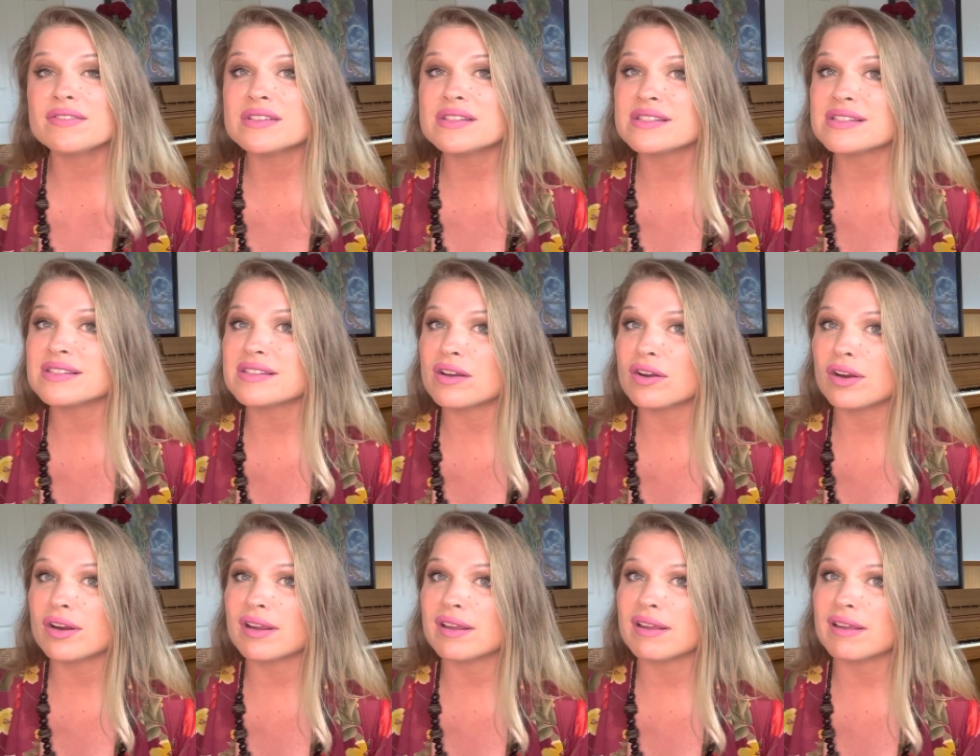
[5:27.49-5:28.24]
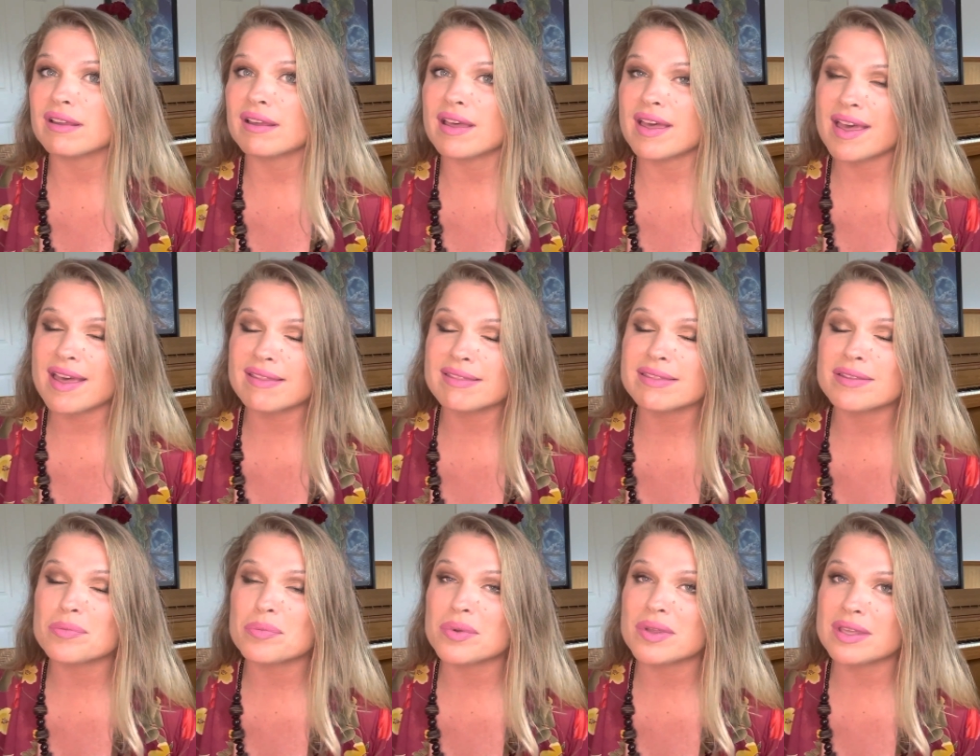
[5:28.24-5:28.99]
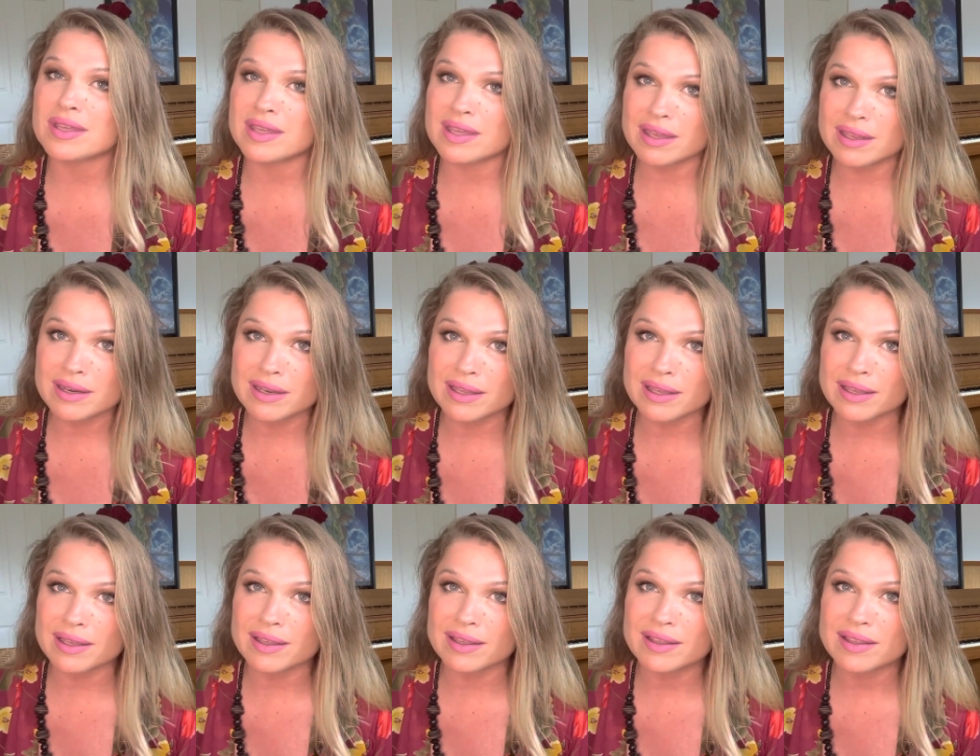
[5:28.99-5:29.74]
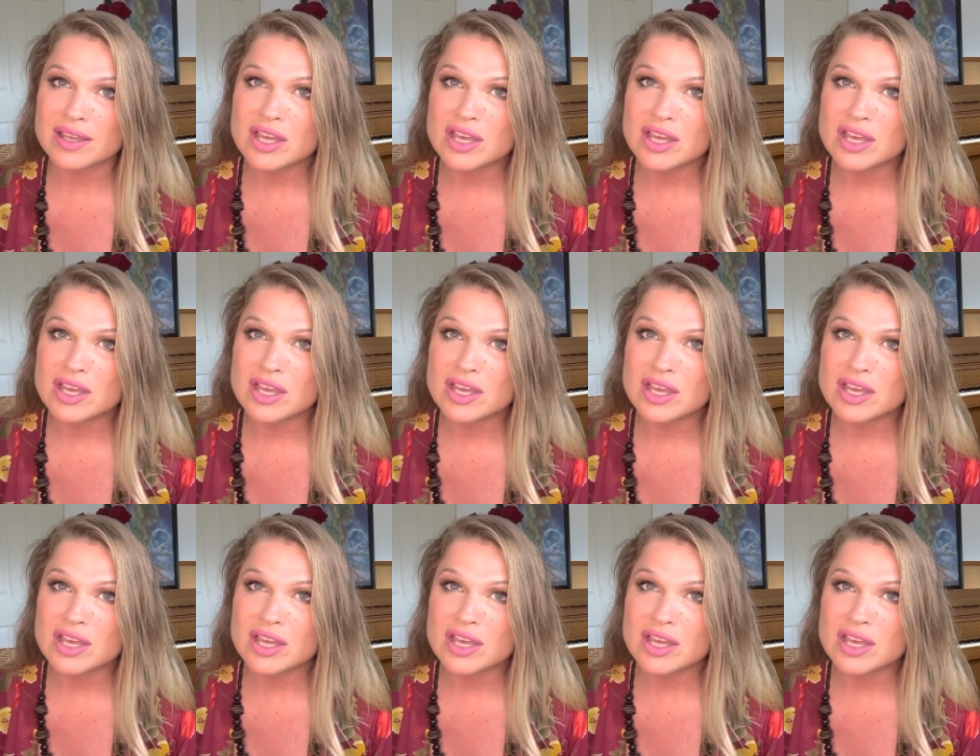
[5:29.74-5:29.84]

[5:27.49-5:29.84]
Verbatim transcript: to start at the beginning.